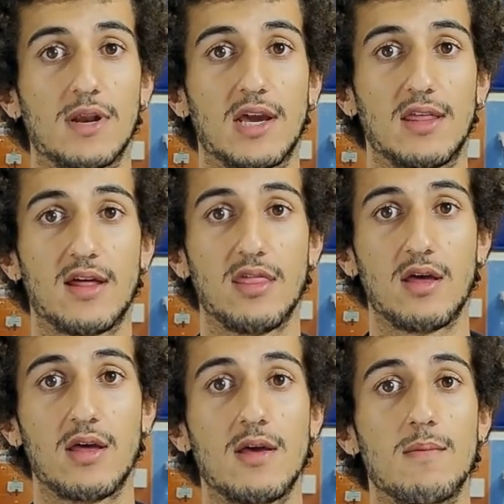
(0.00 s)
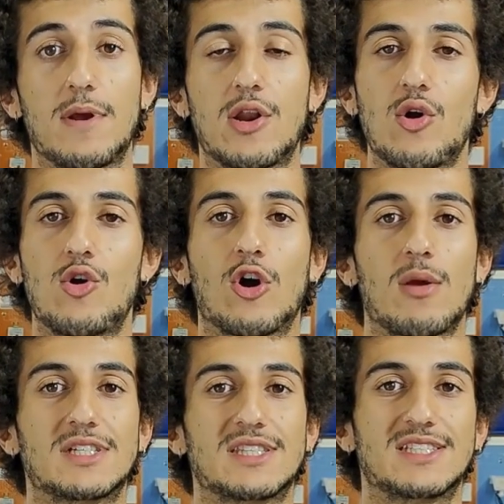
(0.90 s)
They do not have much
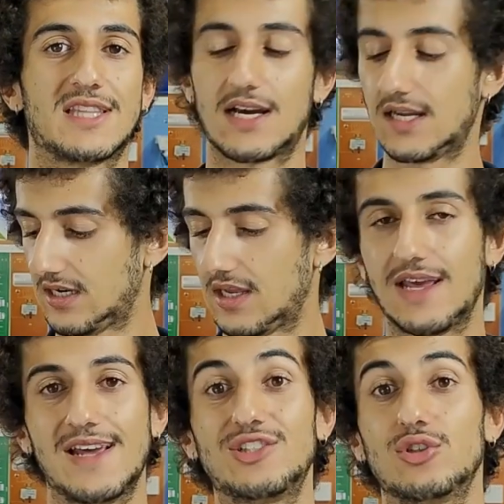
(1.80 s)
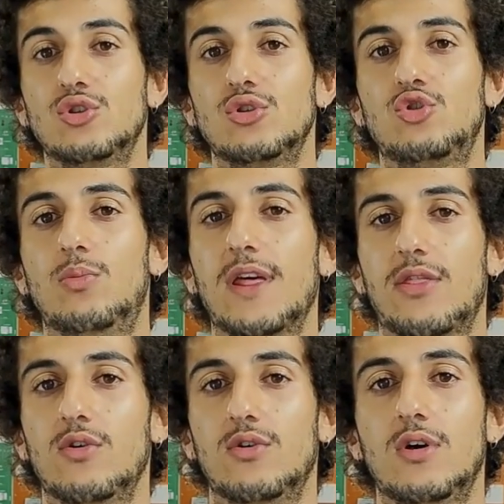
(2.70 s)
complexity, but what stands out the most is
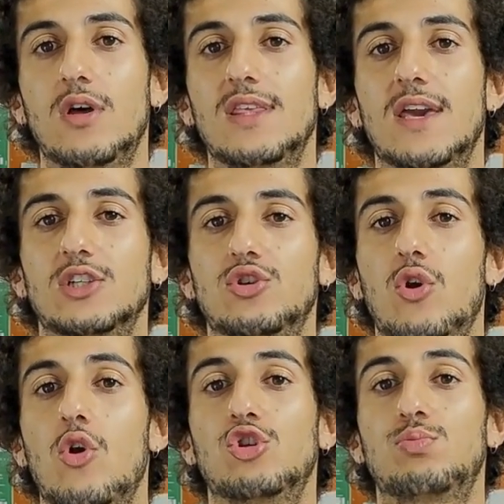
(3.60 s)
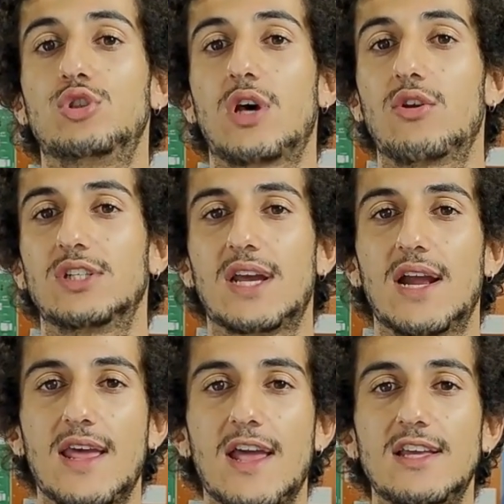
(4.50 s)
their price, since they are the
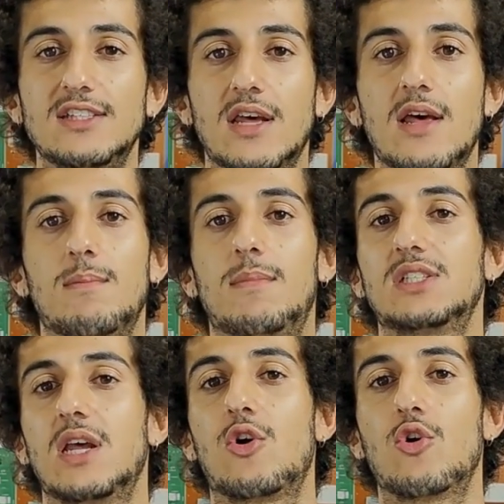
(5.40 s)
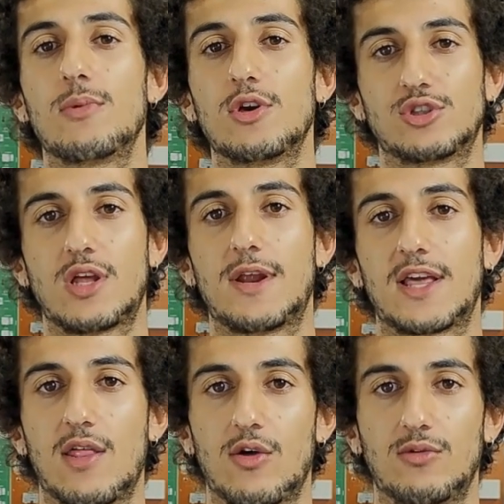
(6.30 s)
cheapest KNX push buttons on the market.